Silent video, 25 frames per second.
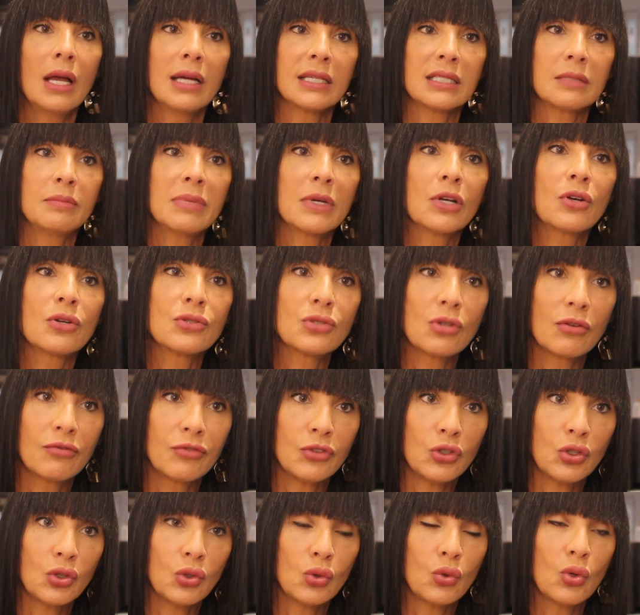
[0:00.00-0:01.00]
It's because
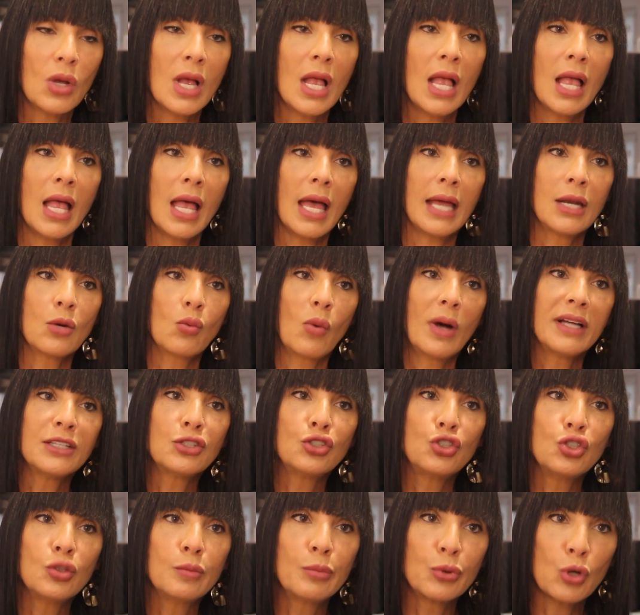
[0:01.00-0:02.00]
of you and
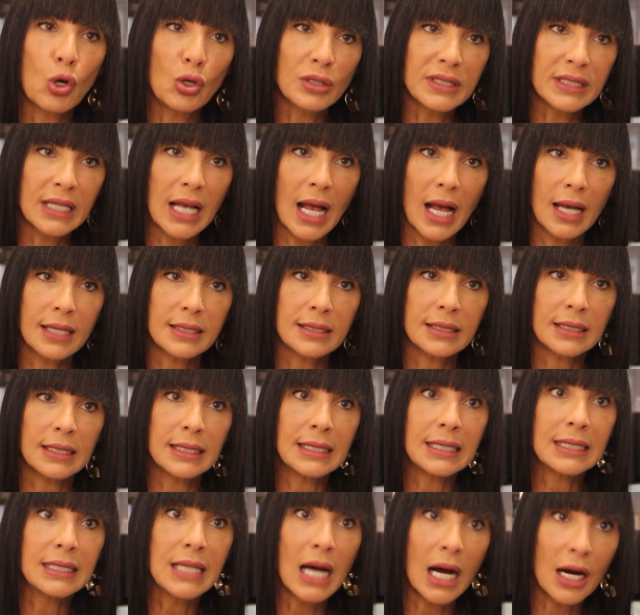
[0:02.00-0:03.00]
what you broadcast
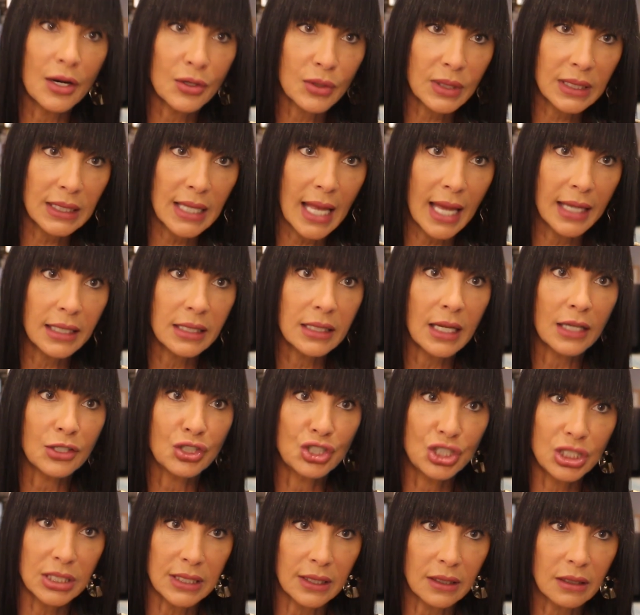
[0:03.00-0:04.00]
in Dari and
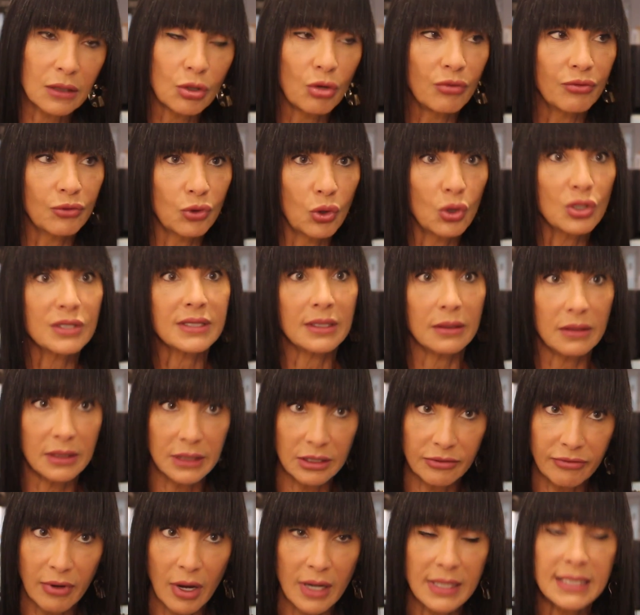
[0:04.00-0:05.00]
Tajik, of course
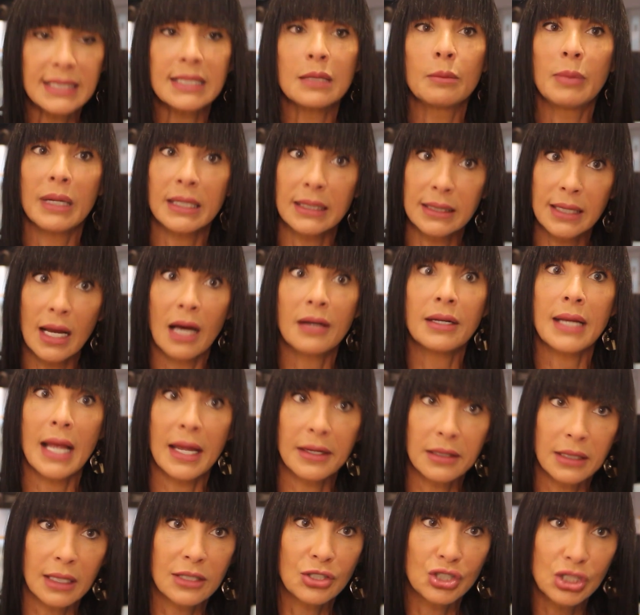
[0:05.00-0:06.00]
in Farsi, but Dari
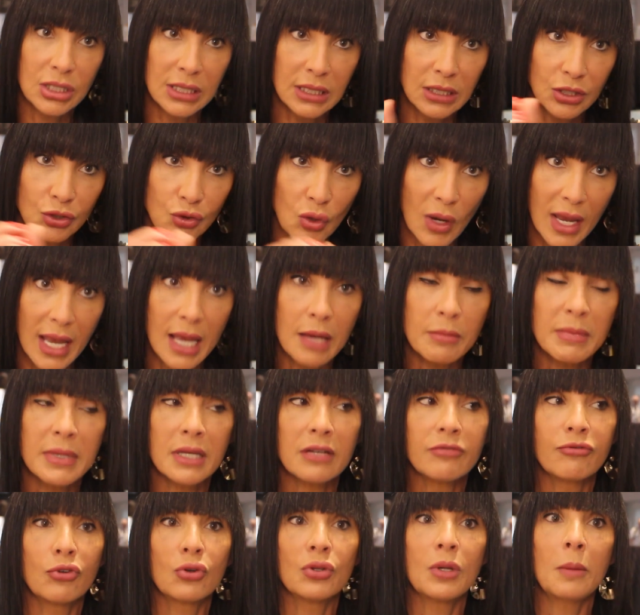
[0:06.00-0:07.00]
and Tajik,
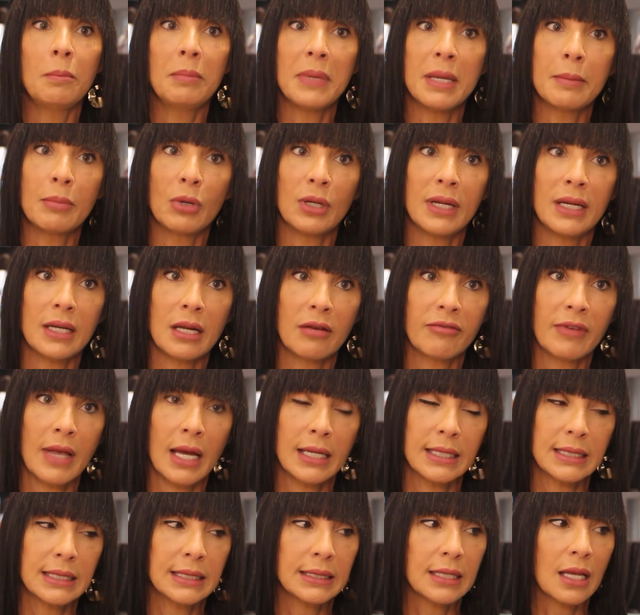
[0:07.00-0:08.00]
aiming for the people in
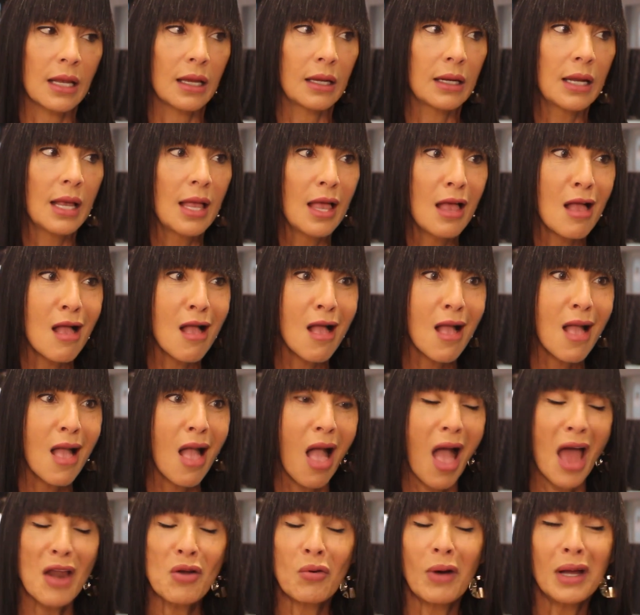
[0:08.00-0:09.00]
Afghanistan.
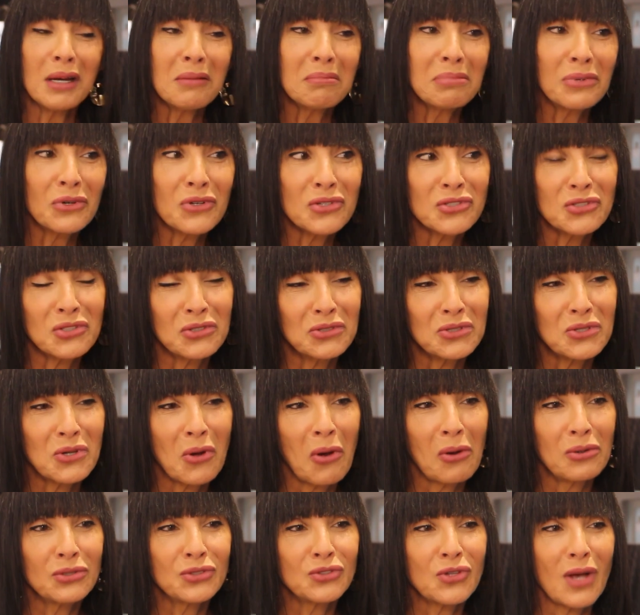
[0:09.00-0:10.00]
And one person
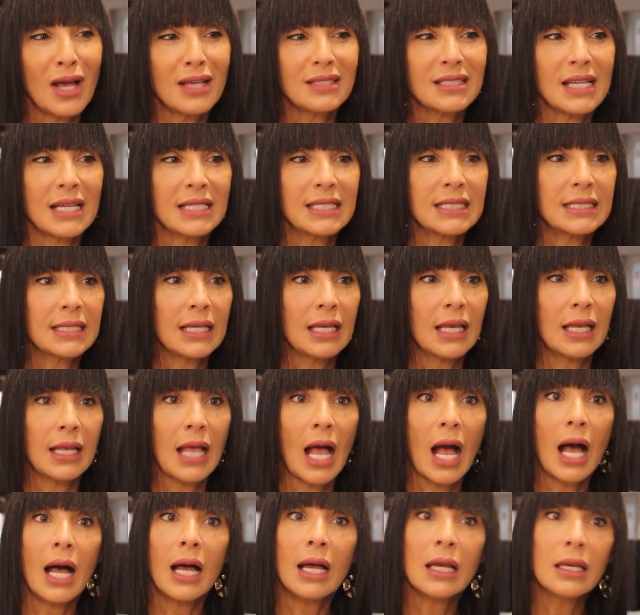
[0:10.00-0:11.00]
wrote to us and
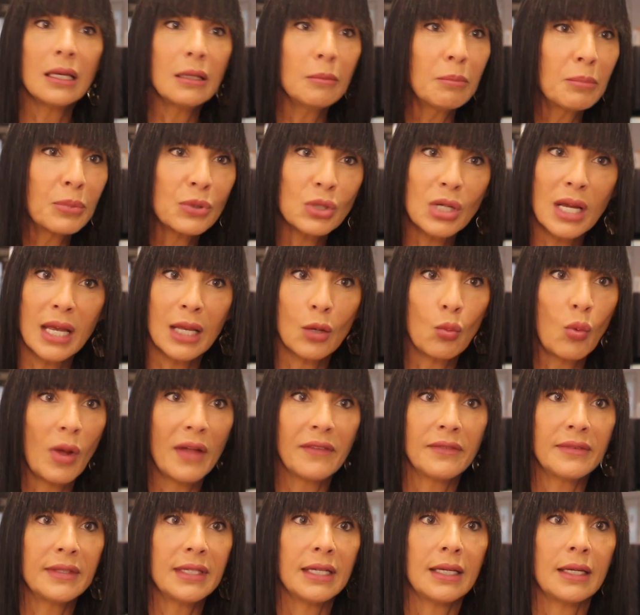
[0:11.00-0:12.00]
say, I pray
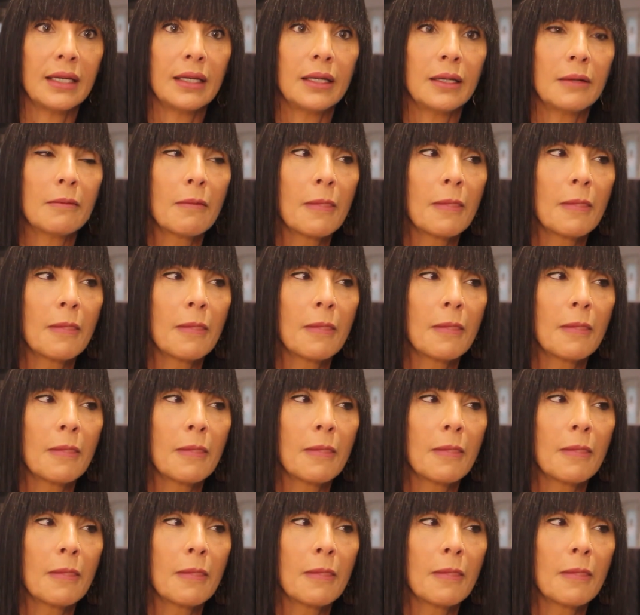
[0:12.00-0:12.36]
one day